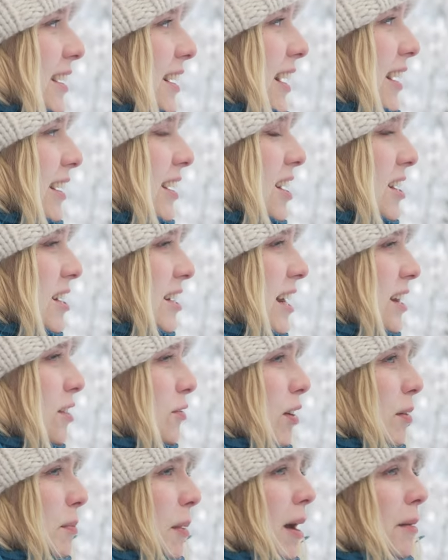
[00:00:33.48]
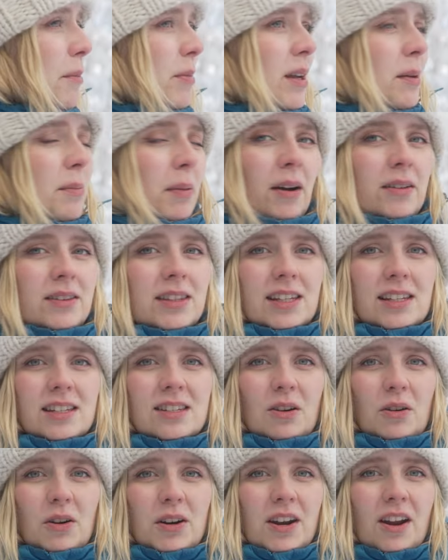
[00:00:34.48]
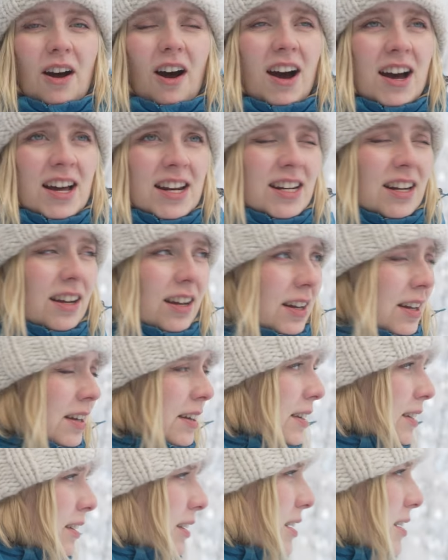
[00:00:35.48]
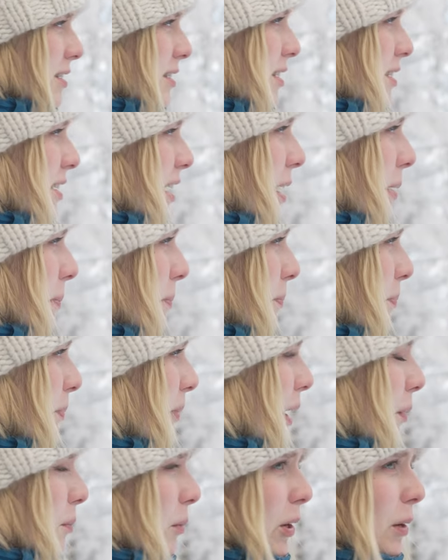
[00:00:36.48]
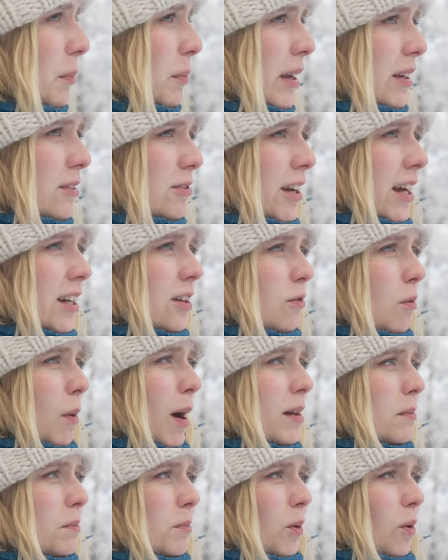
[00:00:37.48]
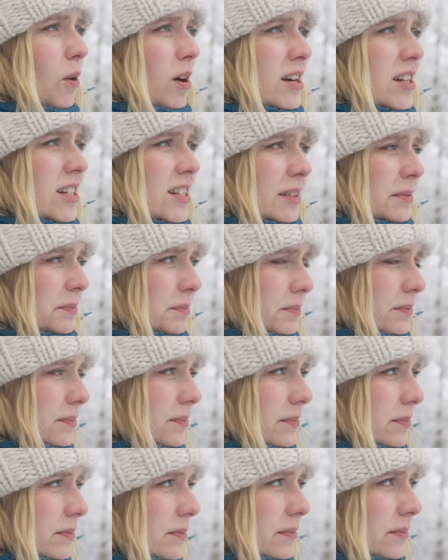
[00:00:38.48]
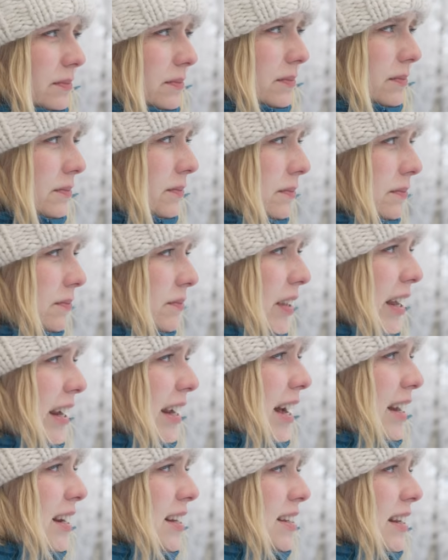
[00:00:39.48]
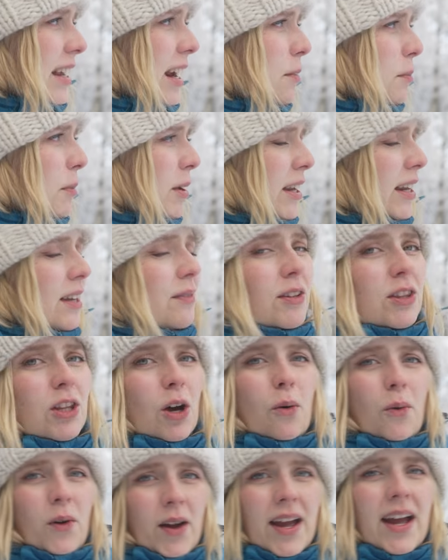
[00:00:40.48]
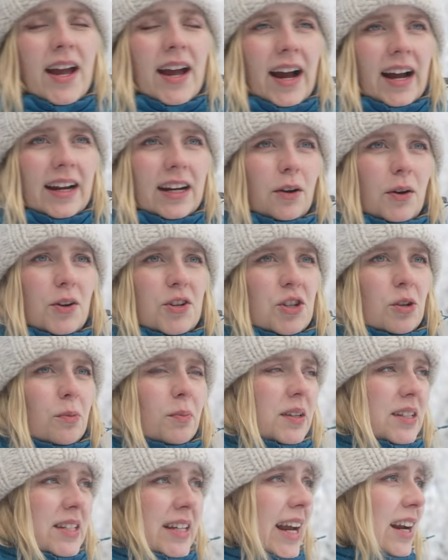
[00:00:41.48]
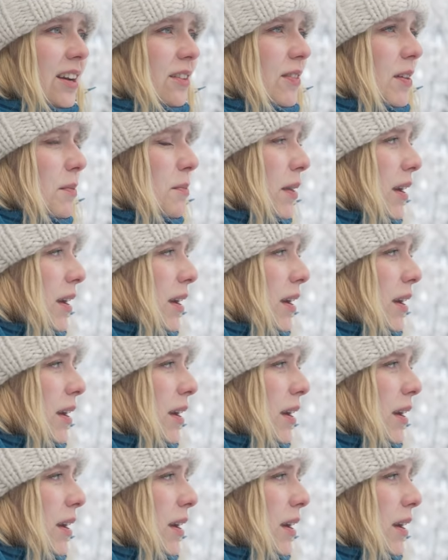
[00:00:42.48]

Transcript: I can't tell if I'm happy about this or not, because I'm not a big fan of wild boars. They kind of scare me, even though I know I shouldn't be scared of them,